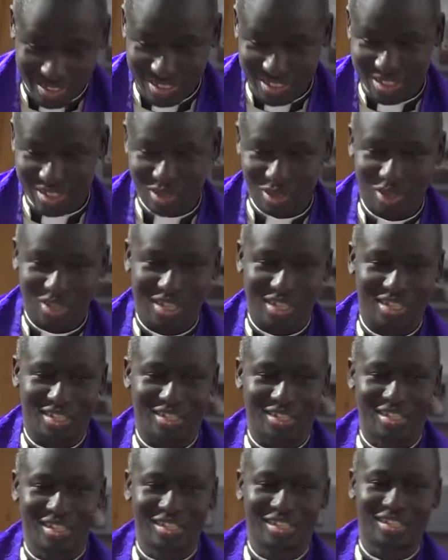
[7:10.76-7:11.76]
this lawyer
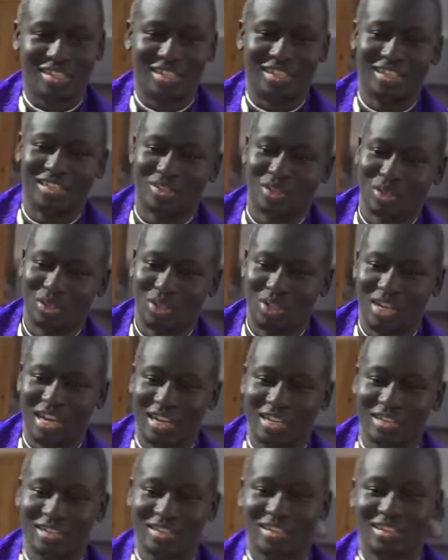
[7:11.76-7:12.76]
yesterday told
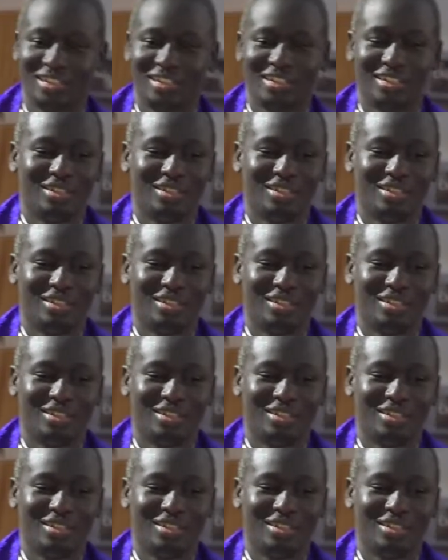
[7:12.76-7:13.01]
us,